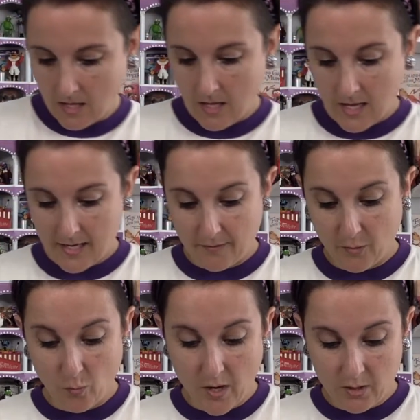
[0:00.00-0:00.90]
And if
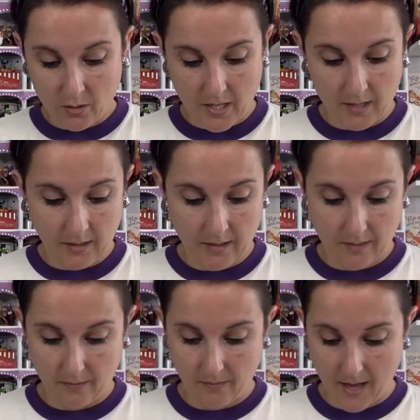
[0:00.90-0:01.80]
you're wondering
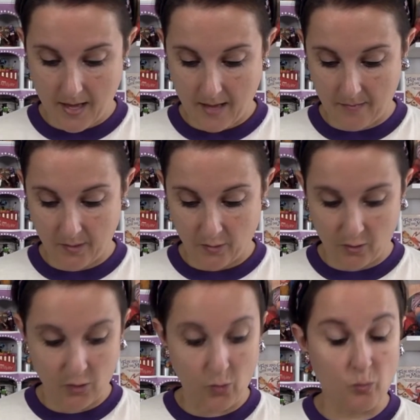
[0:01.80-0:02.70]
if I am the
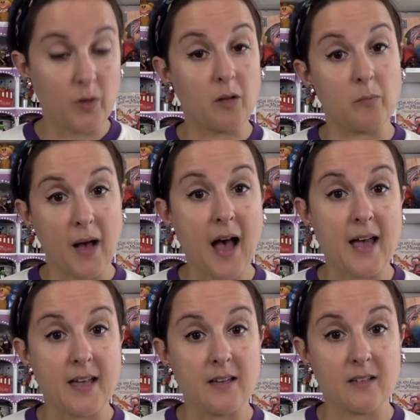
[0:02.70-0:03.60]
girl who will
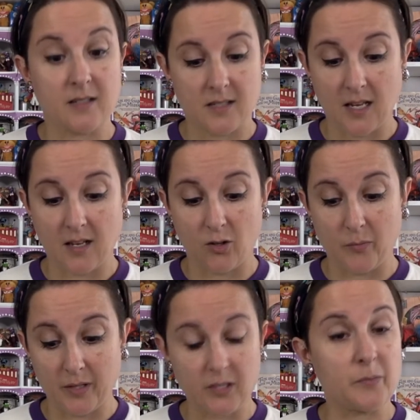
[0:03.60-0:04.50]
buy single
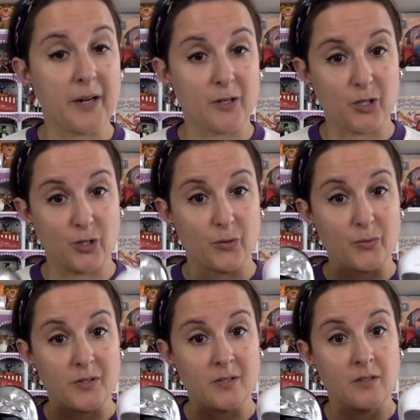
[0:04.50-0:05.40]
Build-A-Bear
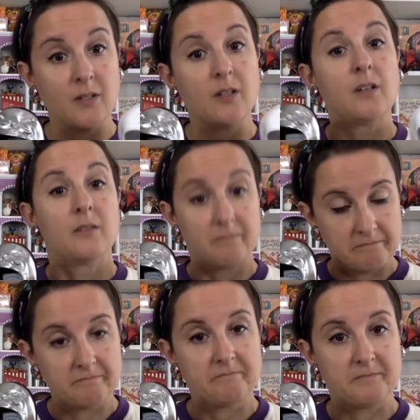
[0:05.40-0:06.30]
shoes,
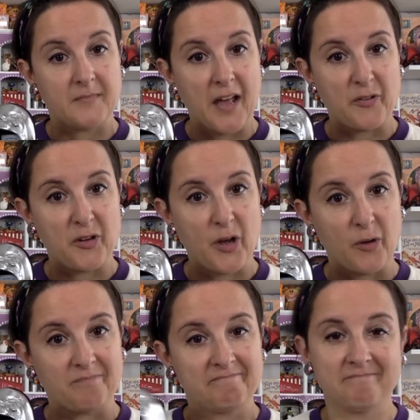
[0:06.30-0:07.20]
now you
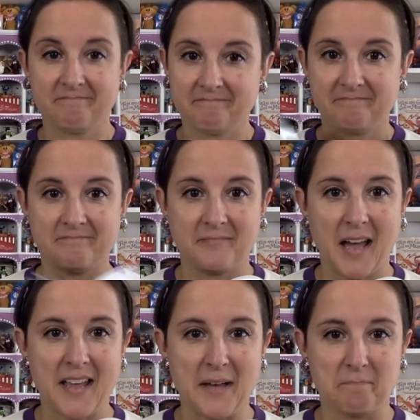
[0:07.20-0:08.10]
know. I
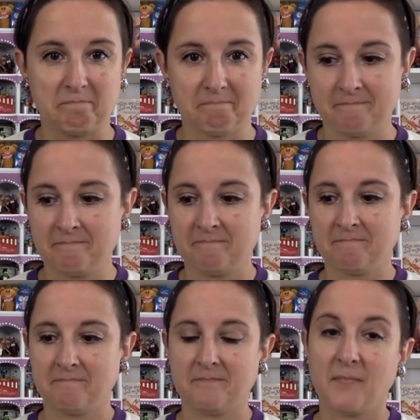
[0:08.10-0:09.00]
am.
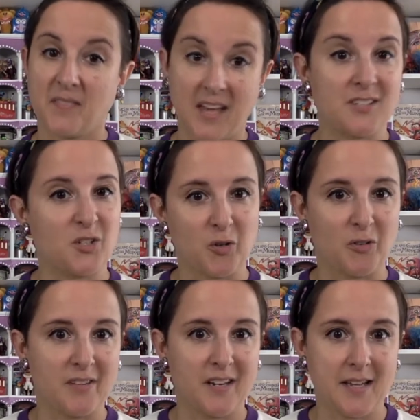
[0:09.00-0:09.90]
That's a girl
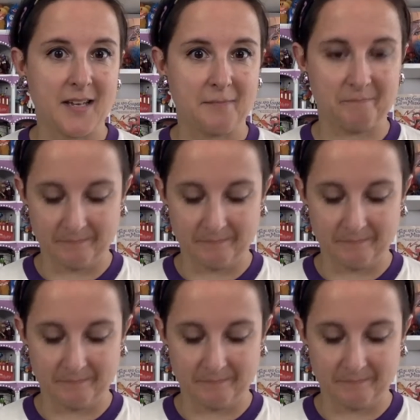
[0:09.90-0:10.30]
that I am.